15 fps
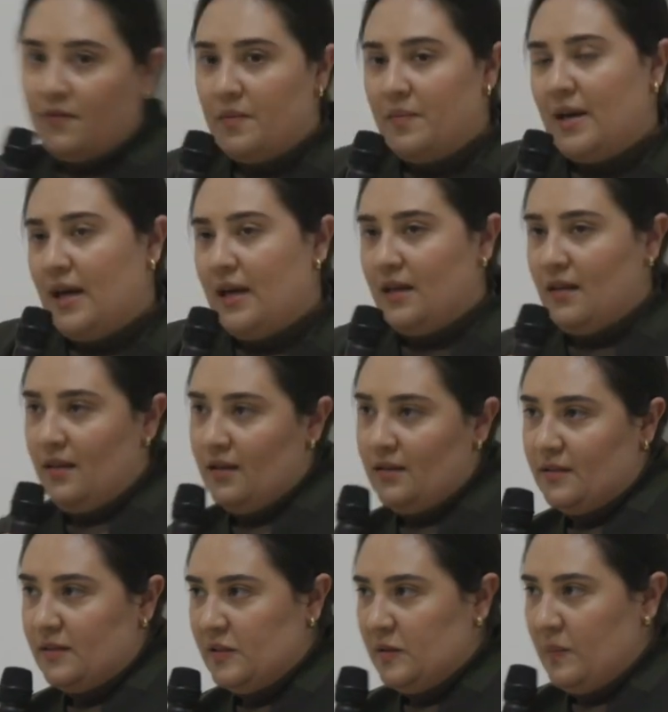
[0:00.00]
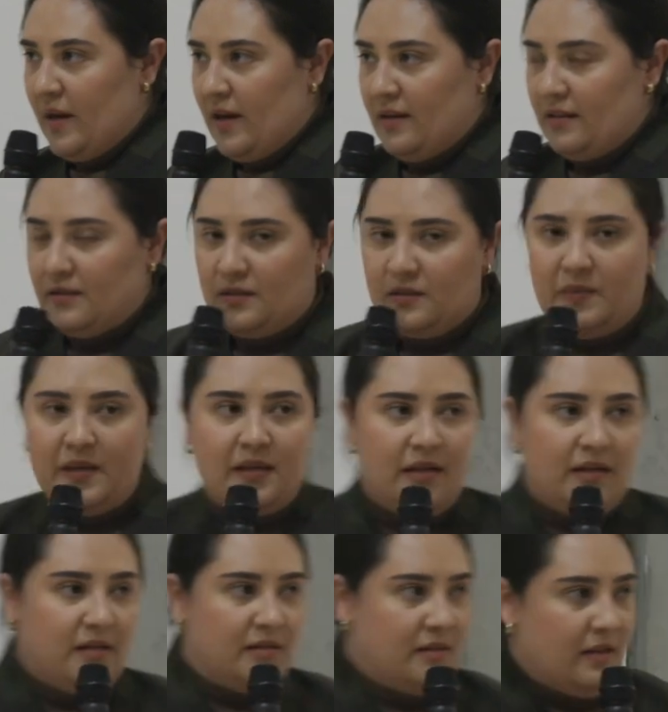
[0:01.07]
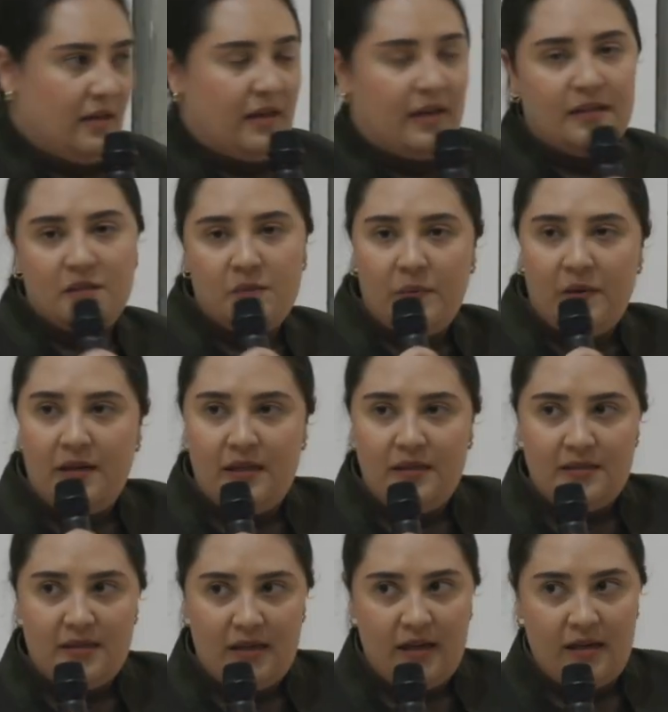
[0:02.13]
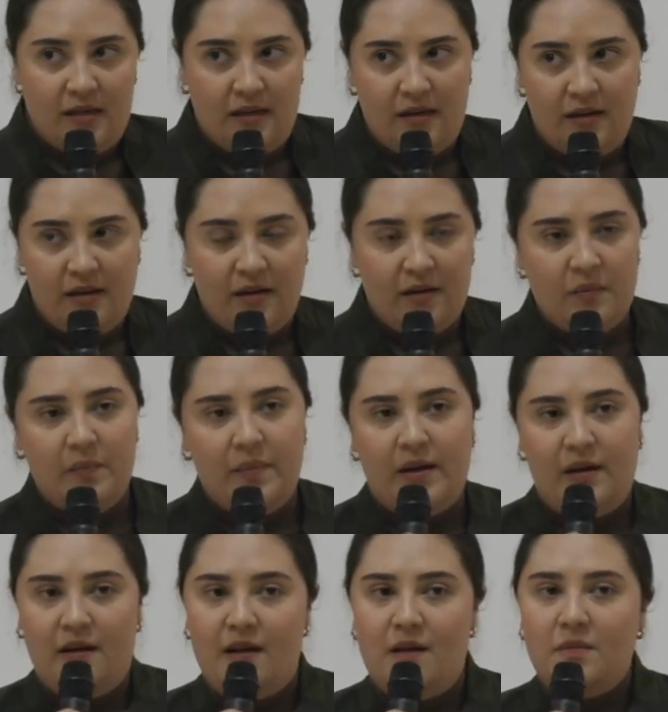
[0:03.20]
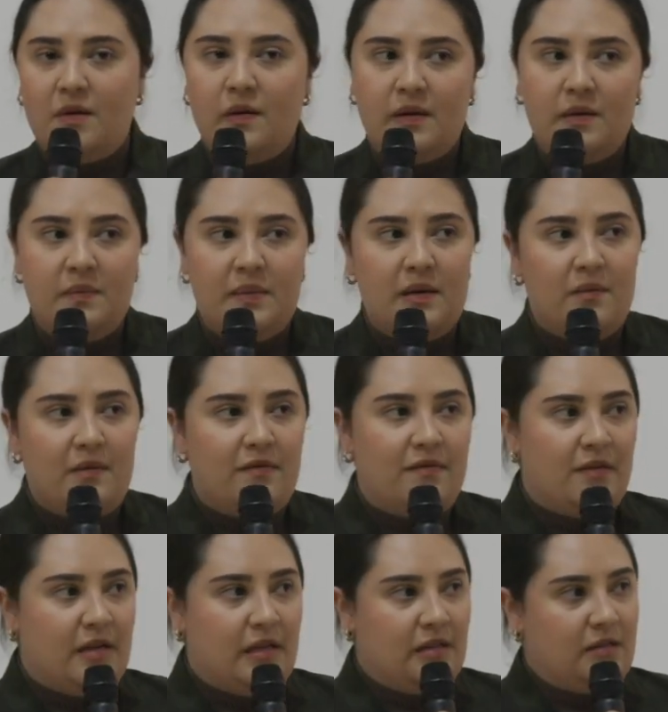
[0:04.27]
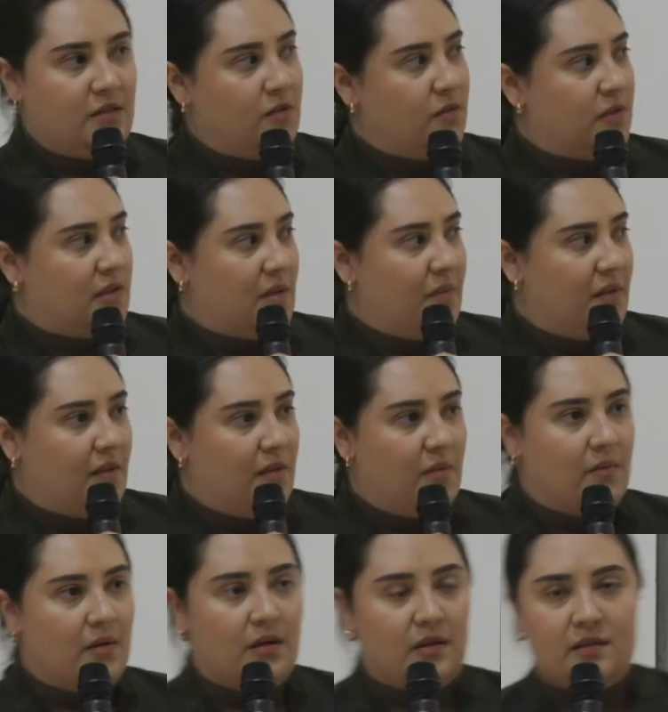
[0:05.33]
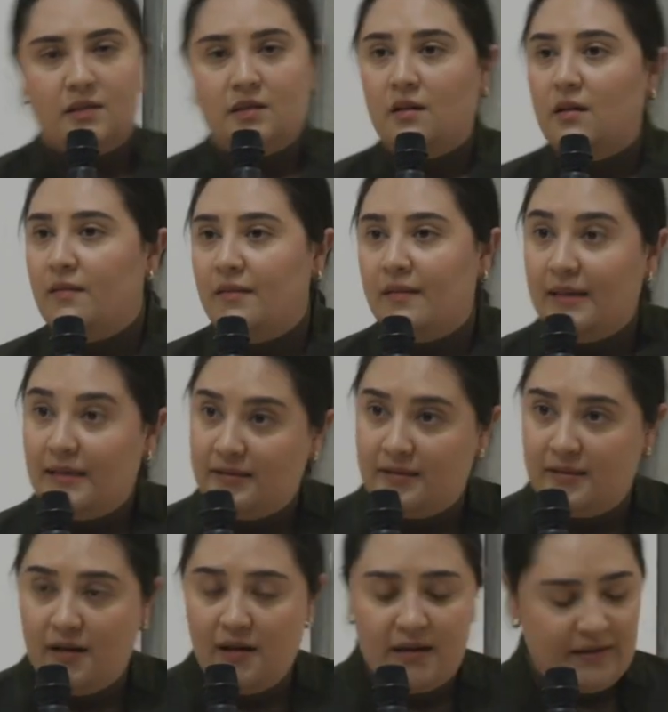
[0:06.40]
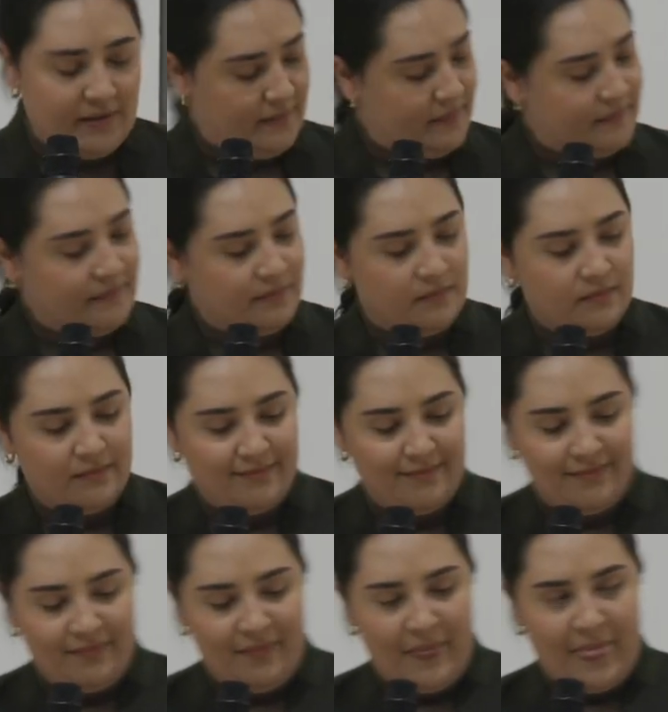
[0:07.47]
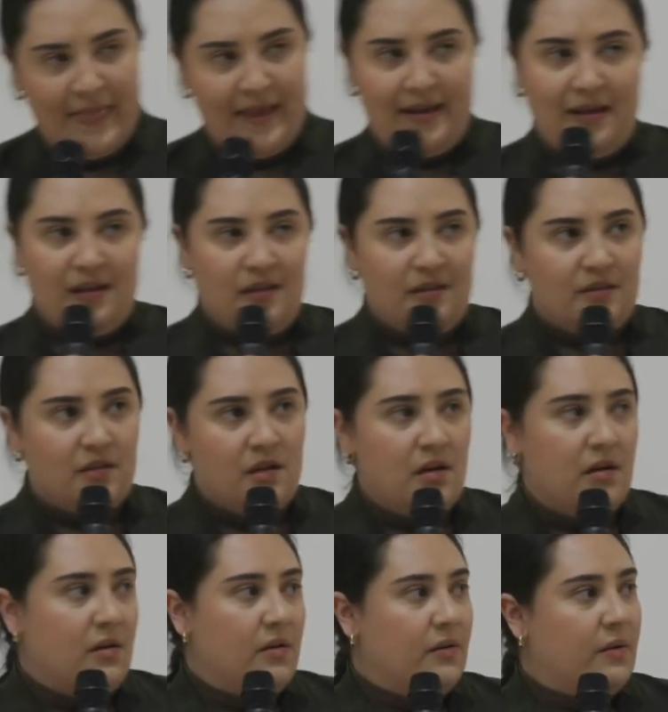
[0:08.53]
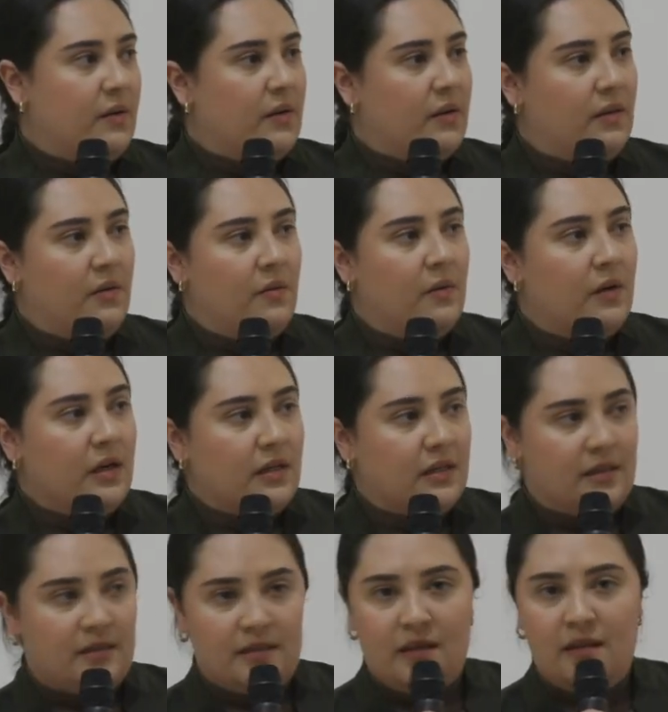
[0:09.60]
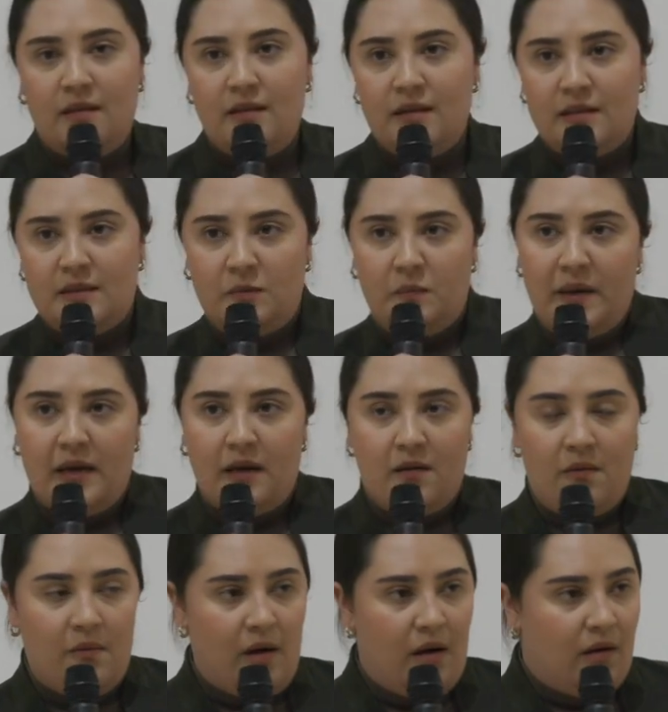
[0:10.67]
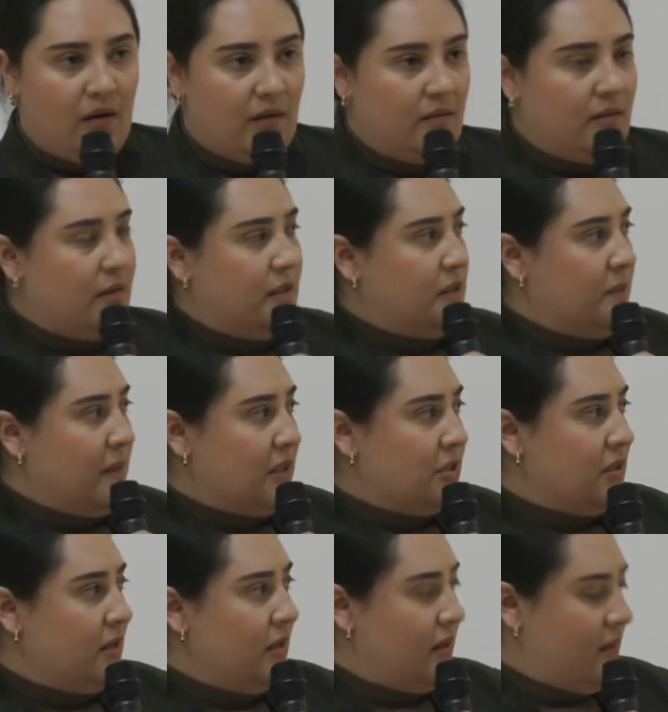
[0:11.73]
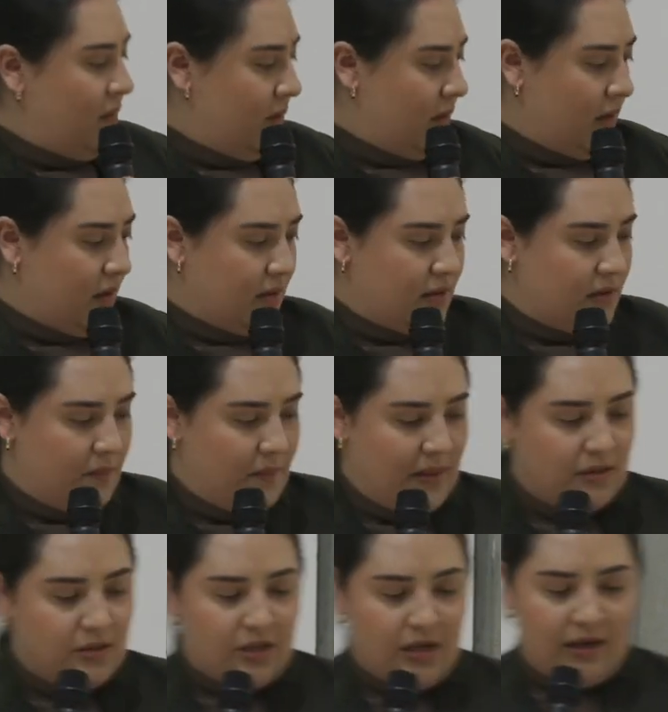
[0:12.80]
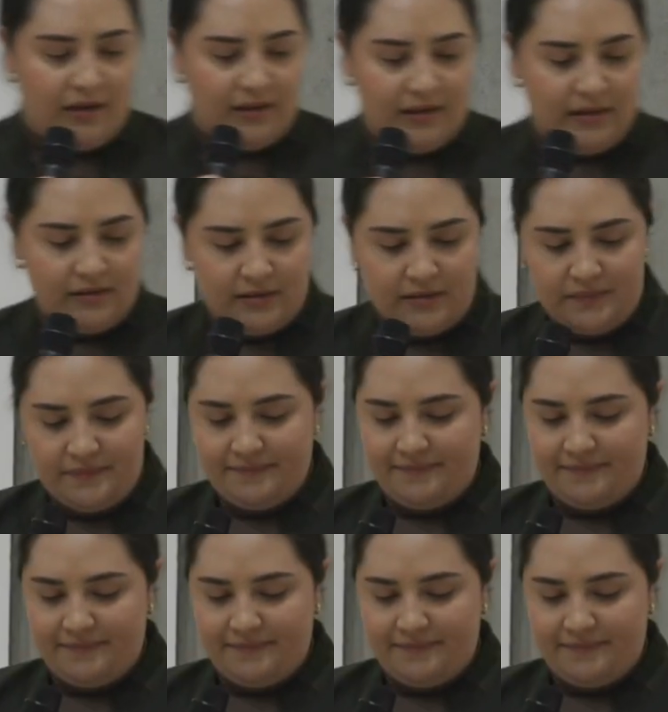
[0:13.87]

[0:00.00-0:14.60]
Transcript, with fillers: remain in this space because it gets pretty tight here, but I am going to be referring to some of the works on this side. So, the works in this pink wall, especially the works by Janet,